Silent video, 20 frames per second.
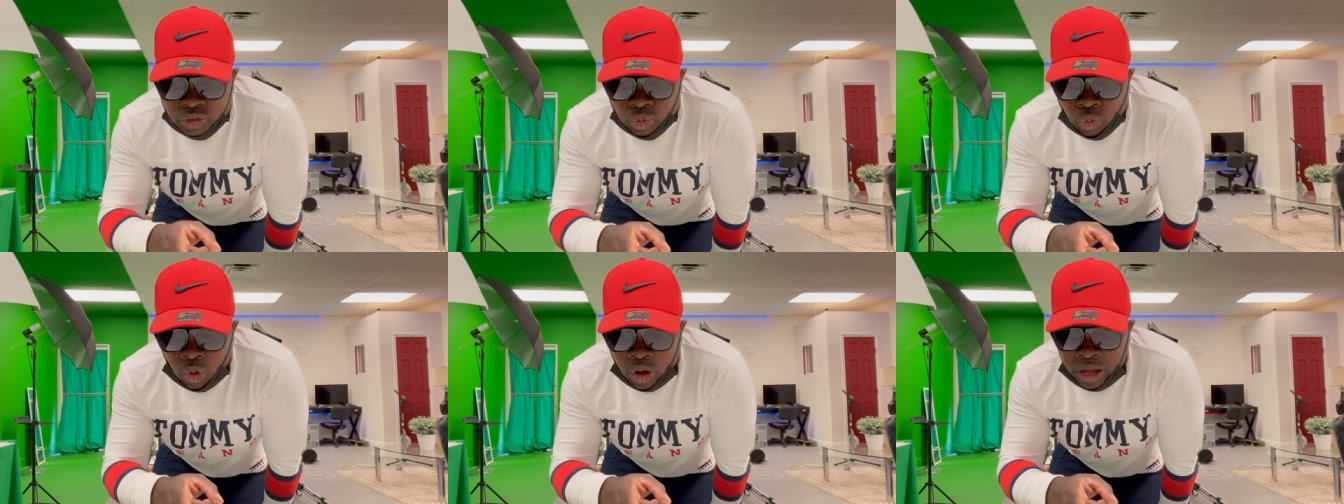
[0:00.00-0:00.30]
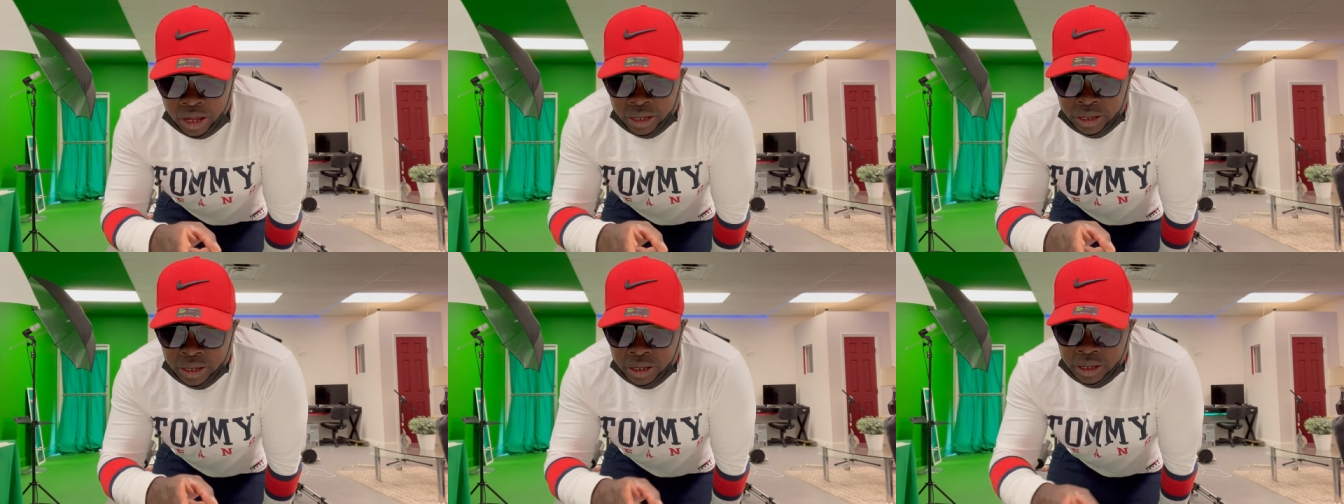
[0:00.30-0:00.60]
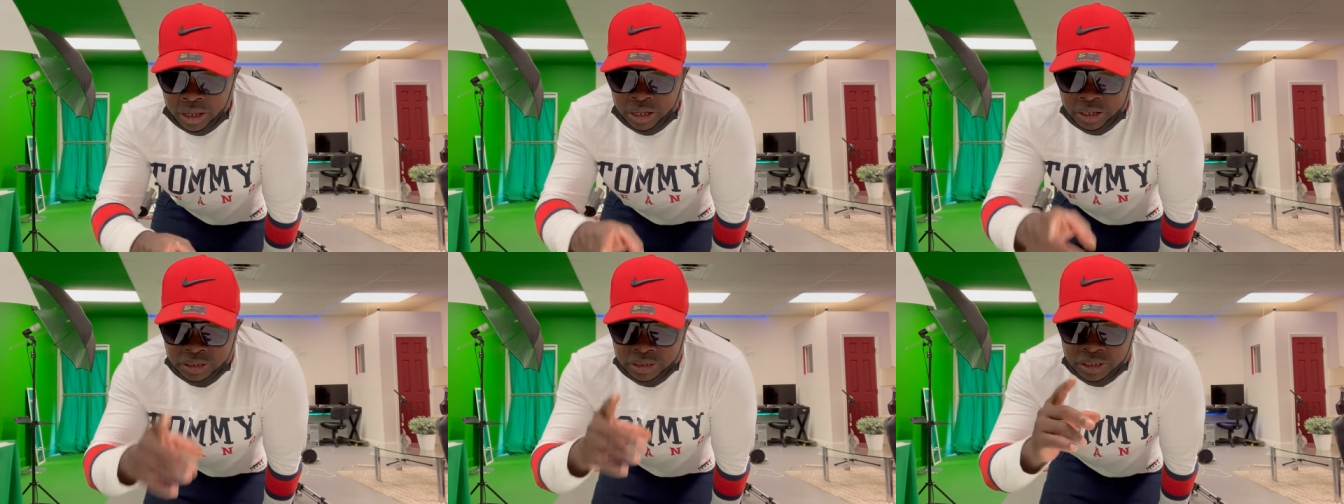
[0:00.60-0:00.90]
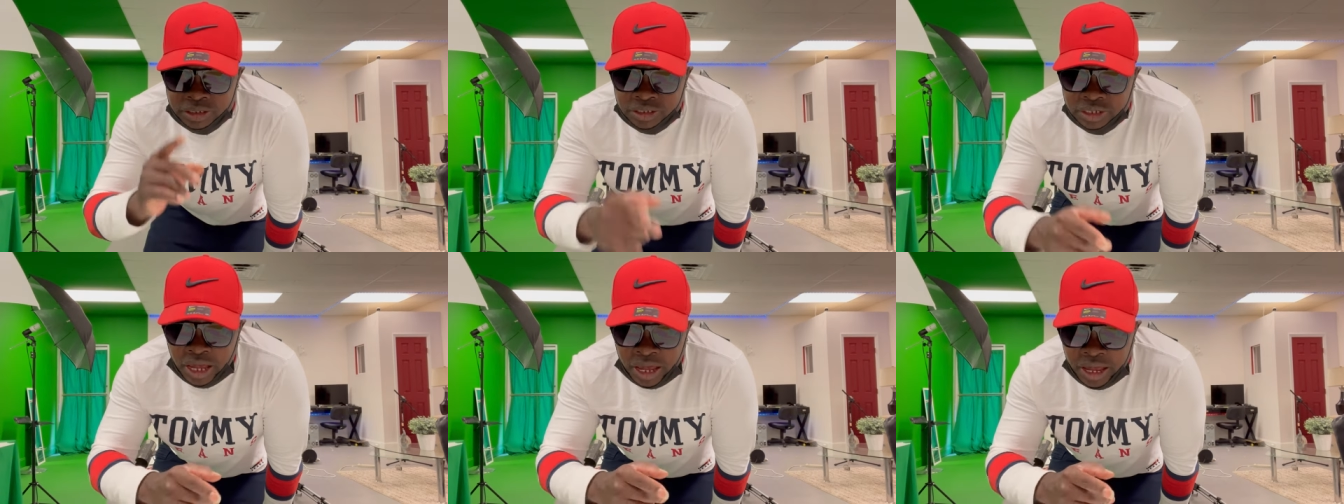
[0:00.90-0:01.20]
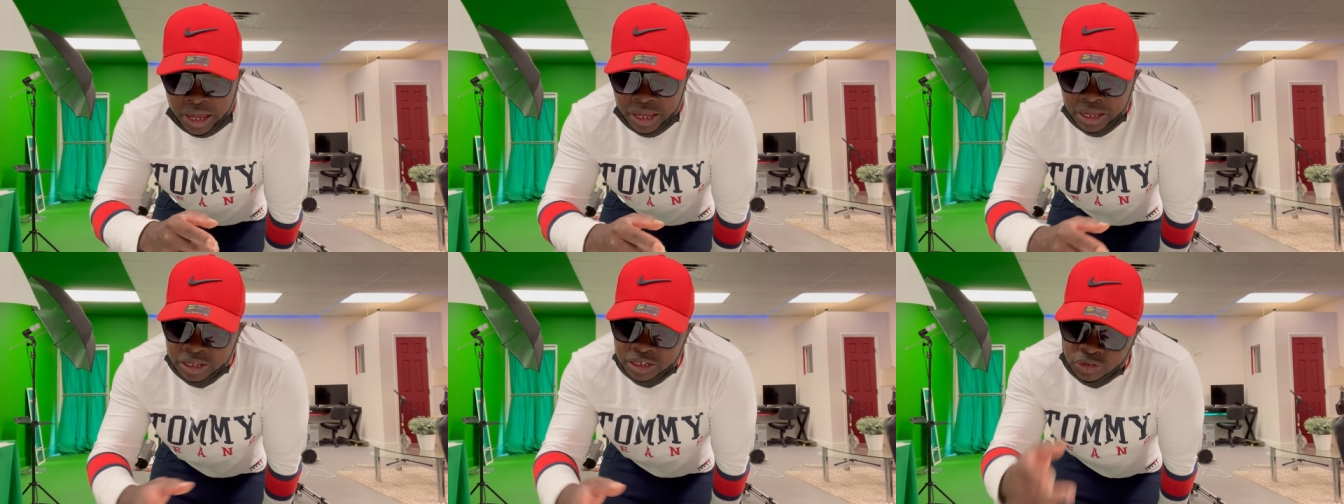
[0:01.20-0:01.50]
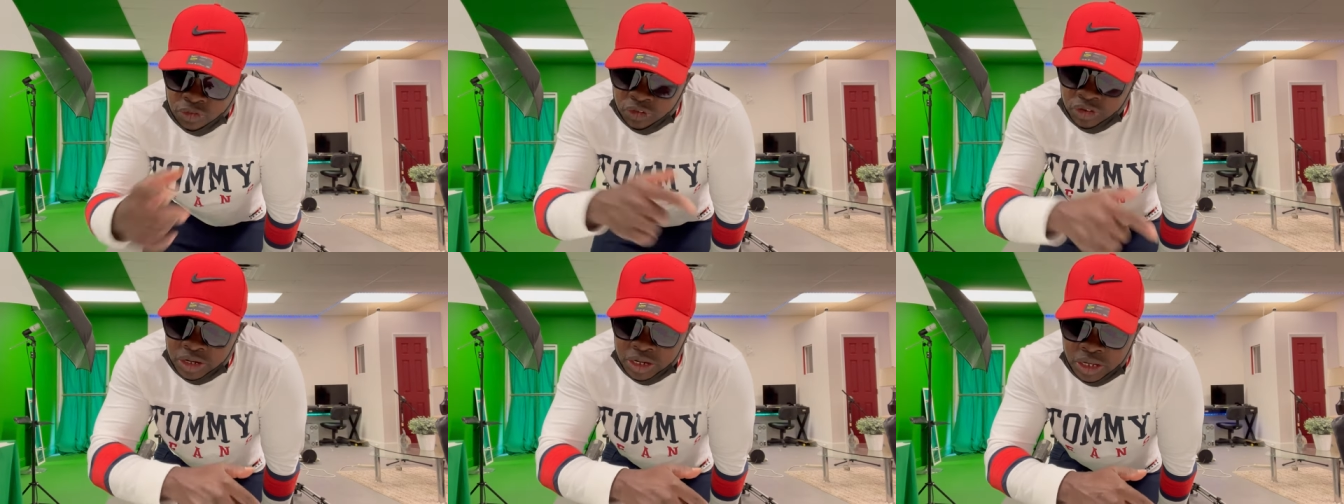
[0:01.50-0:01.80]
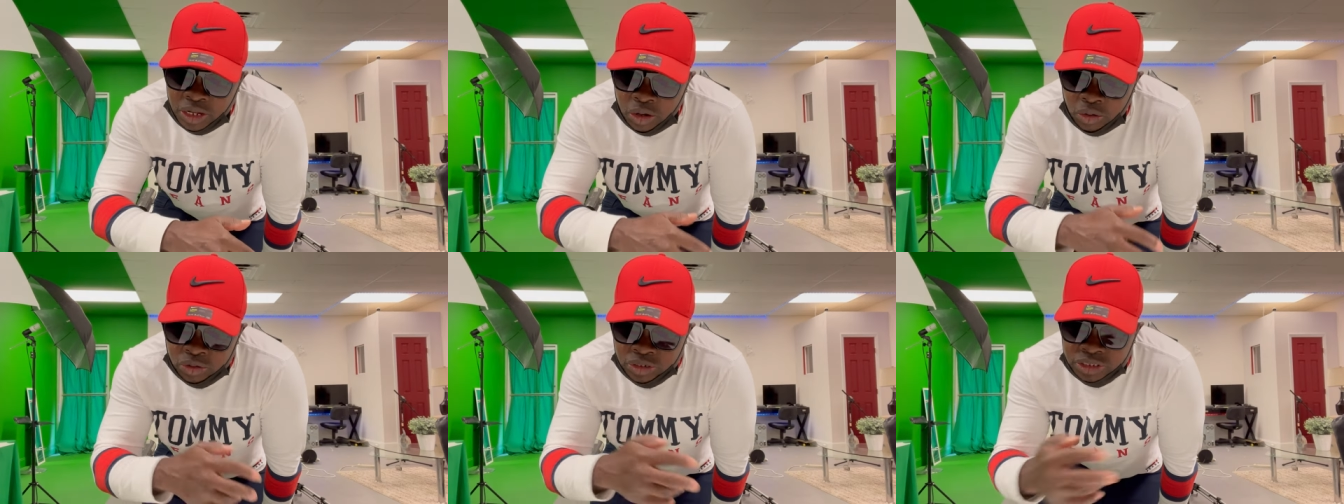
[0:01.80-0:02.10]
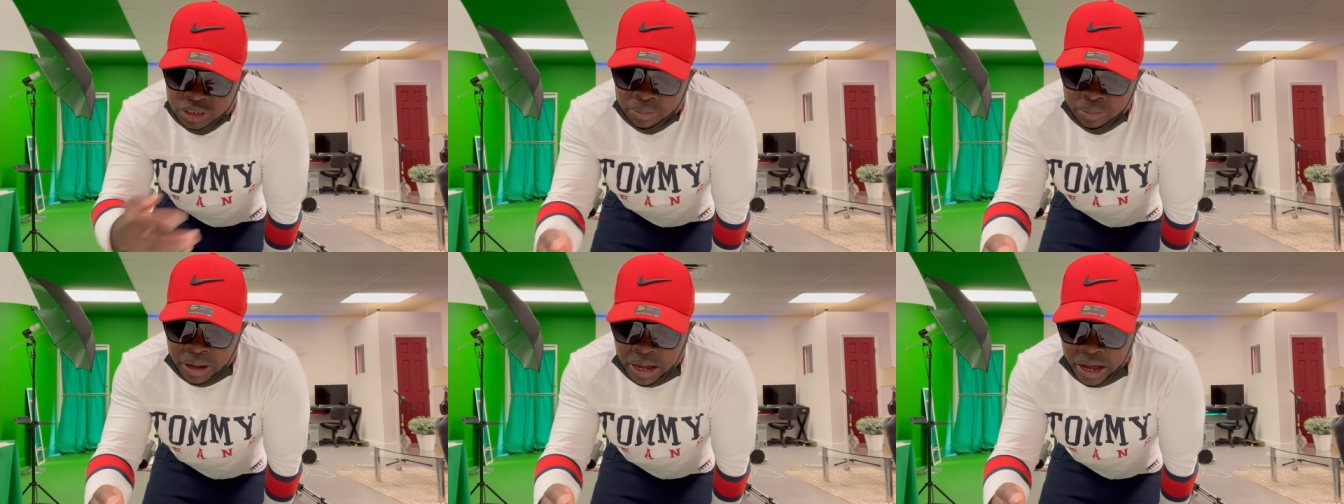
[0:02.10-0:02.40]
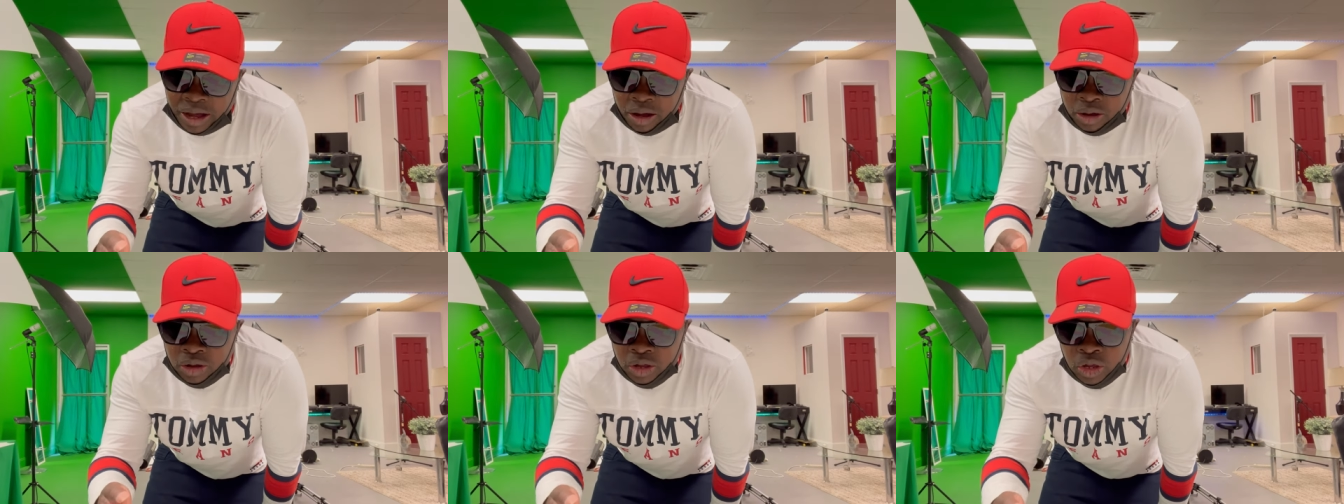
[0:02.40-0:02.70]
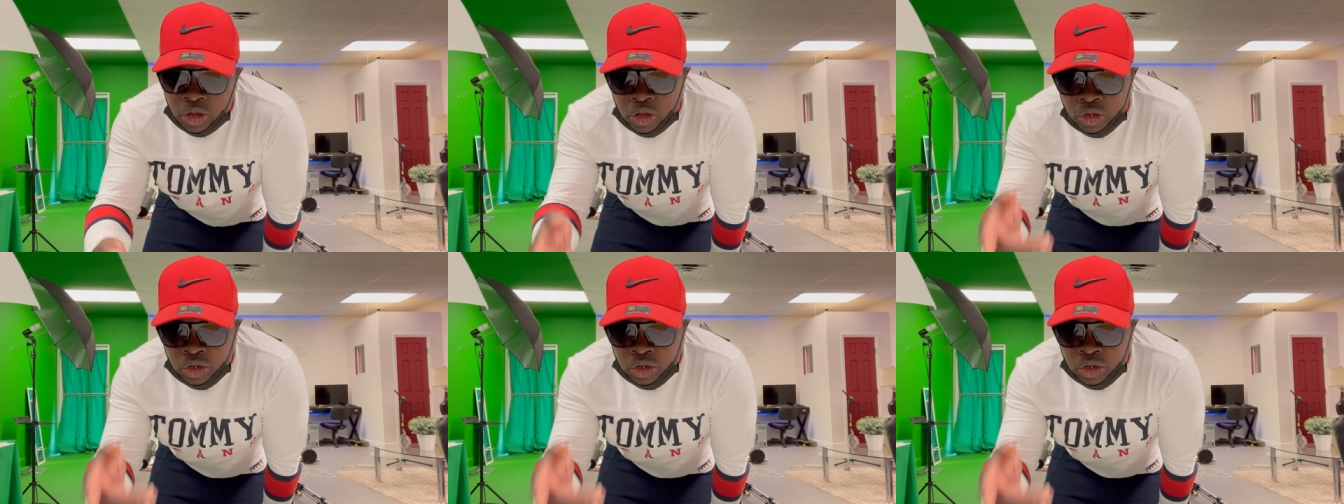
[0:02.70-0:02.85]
what? Today's video is about